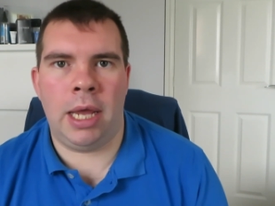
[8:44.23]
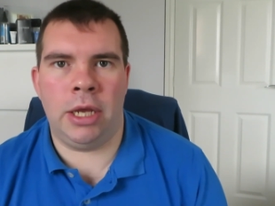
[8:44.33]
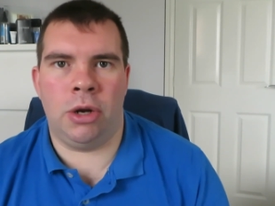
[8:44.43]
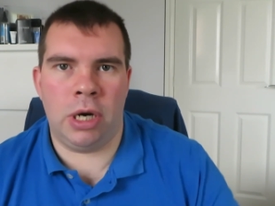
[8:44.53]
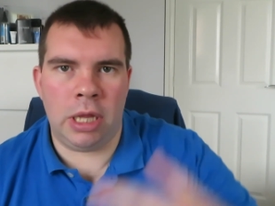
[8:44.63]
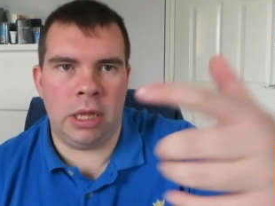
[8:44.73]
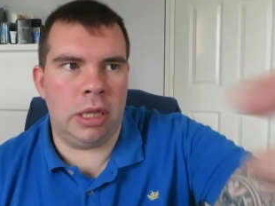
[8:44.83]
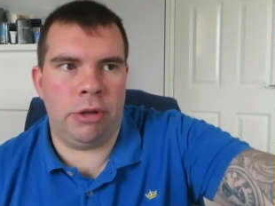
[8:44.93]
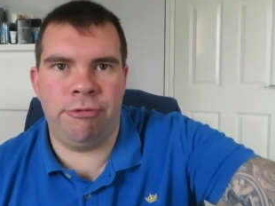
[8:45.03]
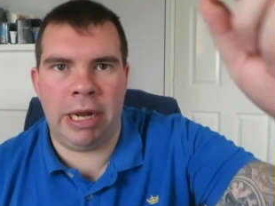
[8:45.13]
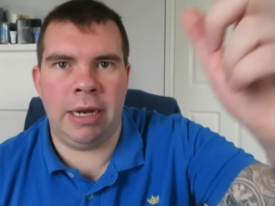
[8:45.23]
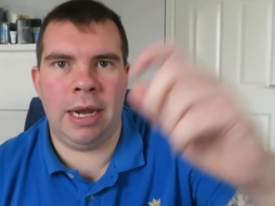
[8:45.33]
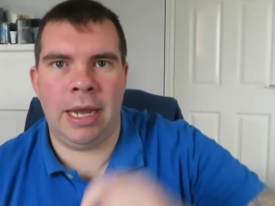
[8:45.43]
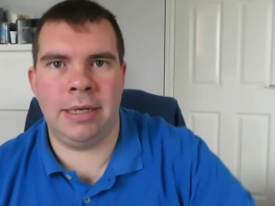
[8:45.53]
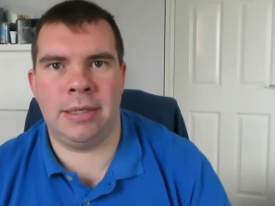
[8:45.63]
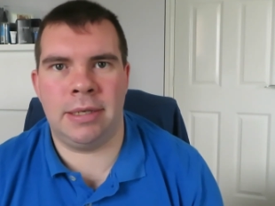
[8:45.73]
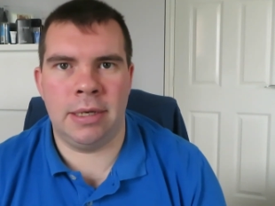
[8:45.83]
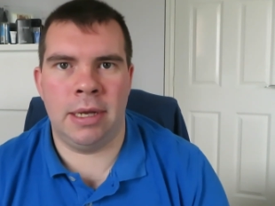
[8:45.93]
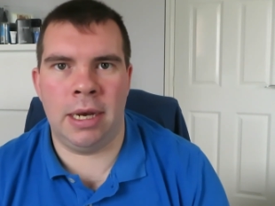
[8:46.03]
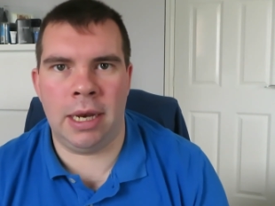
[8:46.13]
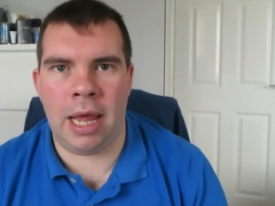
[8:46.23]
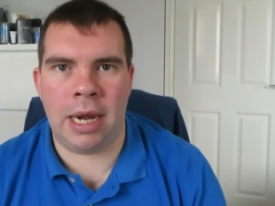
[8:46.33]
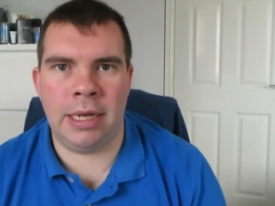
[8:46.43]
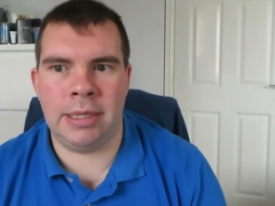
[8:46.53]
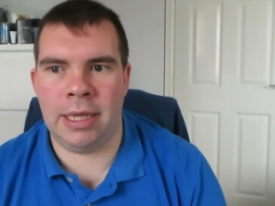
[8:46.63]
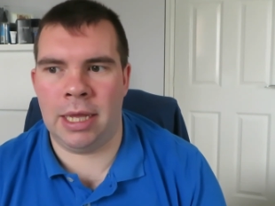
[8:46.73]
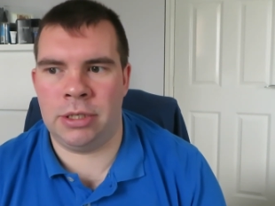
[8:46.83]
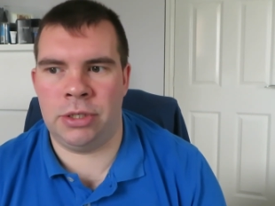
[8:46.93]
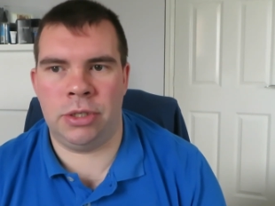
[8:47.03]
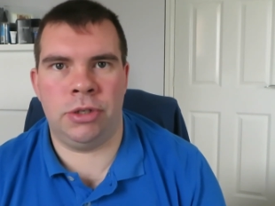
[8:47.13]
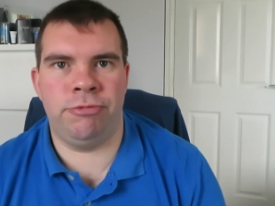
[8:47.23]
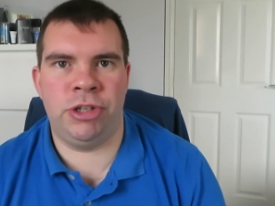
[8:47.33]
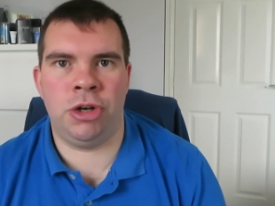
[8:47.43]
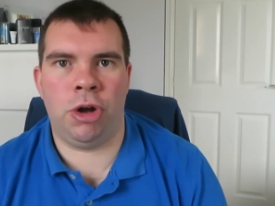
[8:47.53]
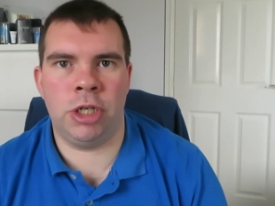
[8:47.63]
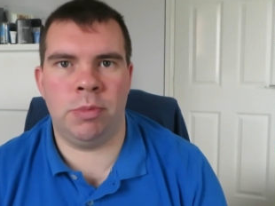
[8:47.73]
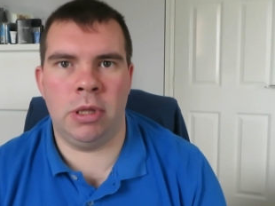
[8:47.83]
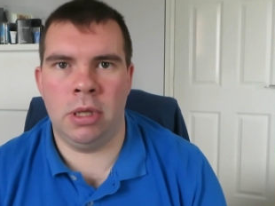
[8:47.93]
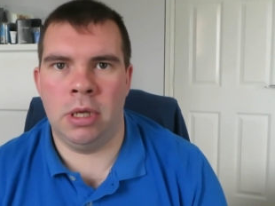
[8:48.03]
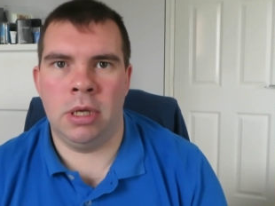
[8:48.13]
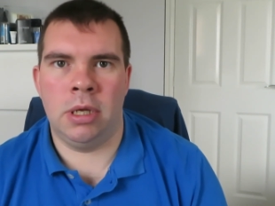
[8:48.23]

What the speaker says: you got a little ring light, a little LED that's rechargeable,